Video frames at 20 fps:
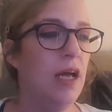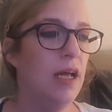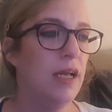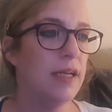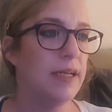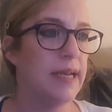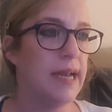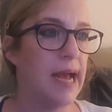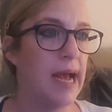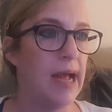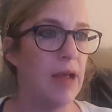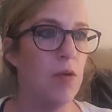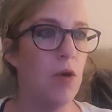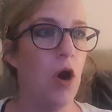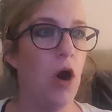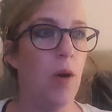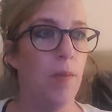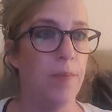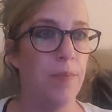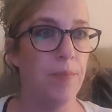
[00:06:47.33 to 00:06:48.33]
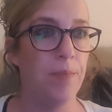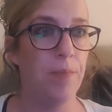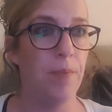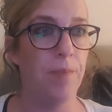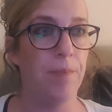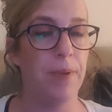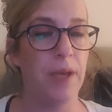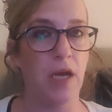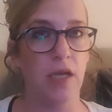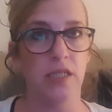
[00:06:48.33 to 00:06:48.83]
Now, I'll
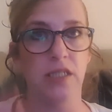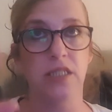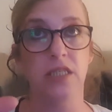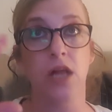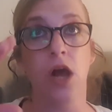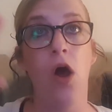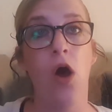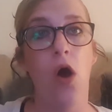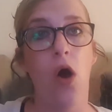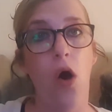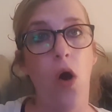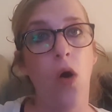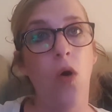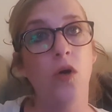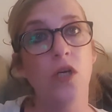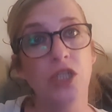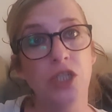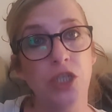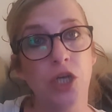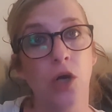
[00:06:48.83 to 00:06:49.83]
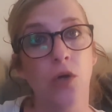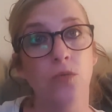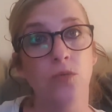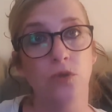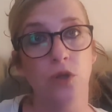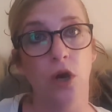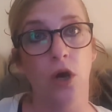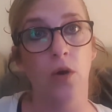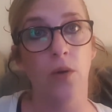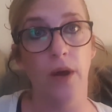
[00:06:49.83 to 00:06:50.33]
be honest, I don't
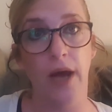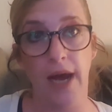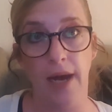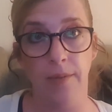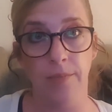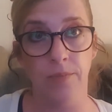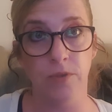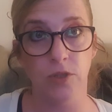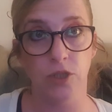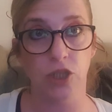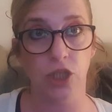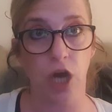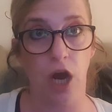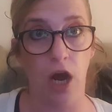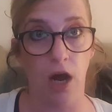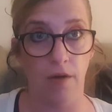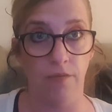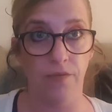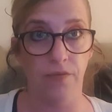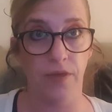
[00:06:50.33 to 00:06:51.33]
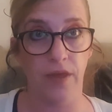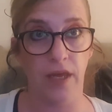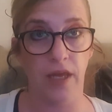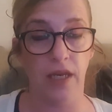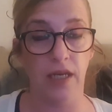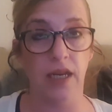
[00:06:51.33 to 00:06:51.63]
know how much of the...